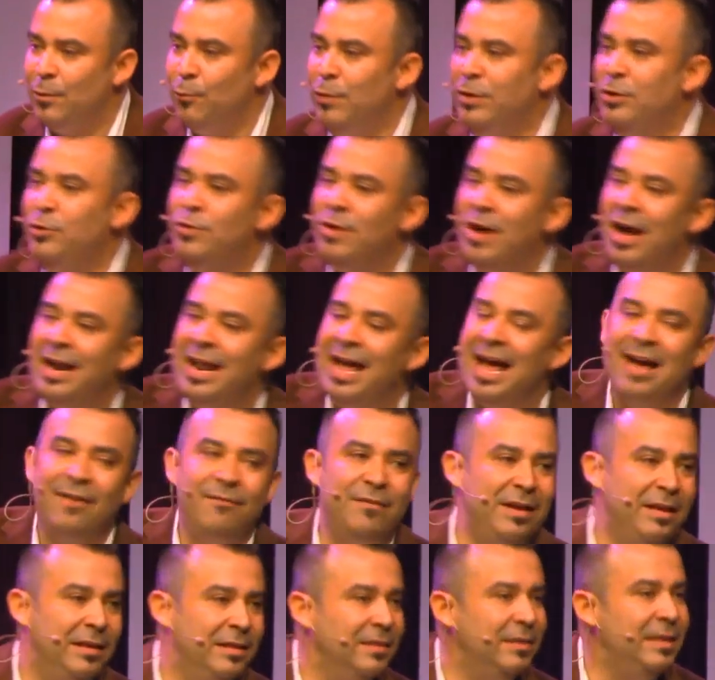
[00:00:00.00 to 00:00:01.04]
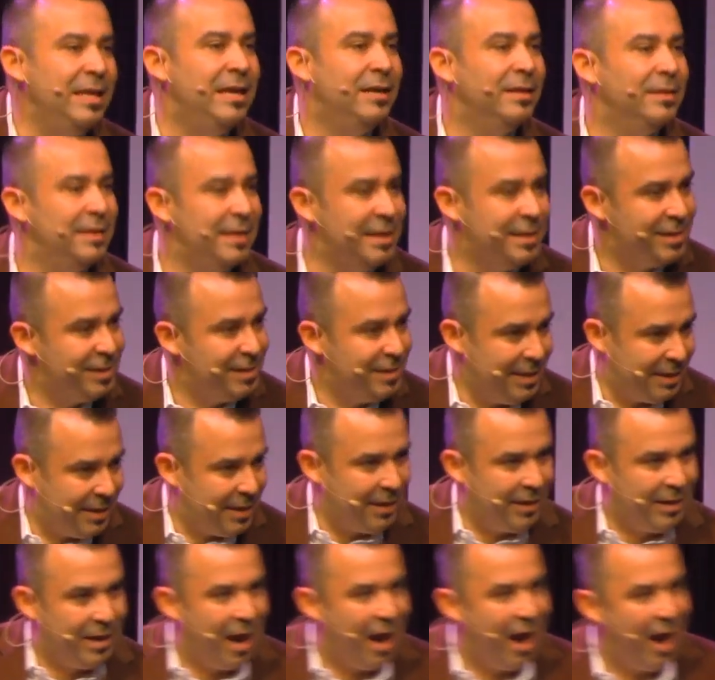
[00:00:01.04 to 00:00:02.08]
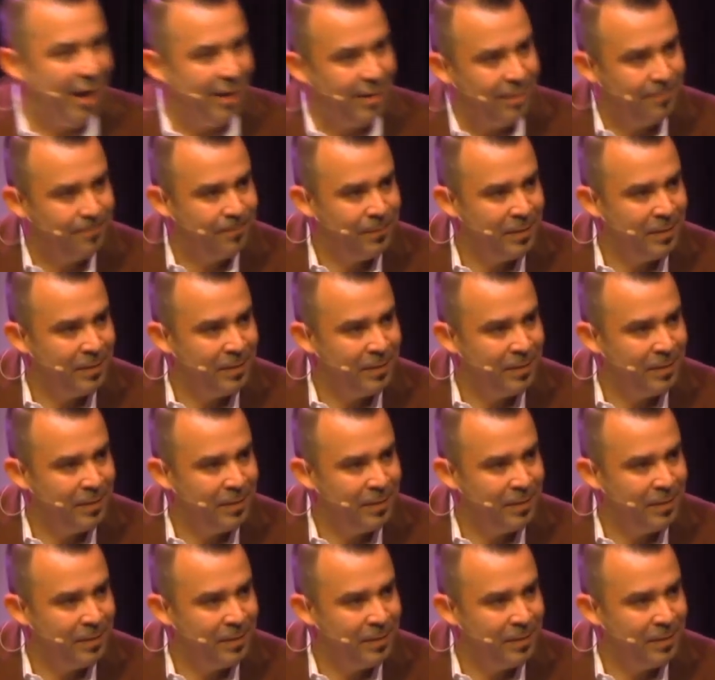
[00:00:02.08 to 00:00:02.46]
we do not have a legalistic God.